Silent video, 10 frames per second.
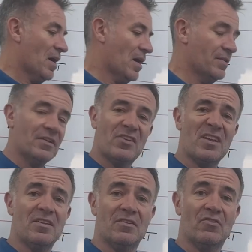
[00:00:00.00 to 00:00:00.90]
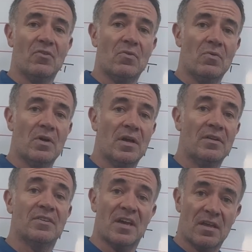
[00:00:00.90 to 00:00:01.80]
And that's it. So
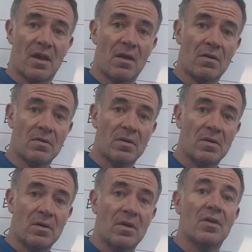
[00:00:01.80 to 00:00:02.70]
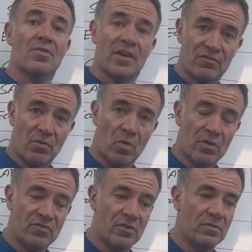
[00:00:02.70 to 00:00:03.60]
take care. Thanks for
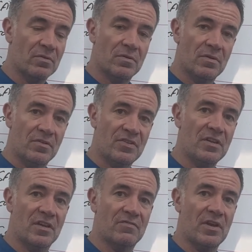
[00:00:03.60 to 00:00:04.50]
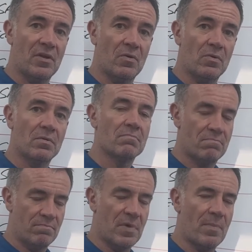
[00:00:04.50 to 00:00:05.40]
watching. See you next video.
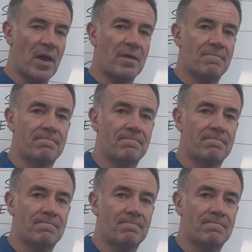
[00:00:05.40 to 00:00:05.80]
Bye bye.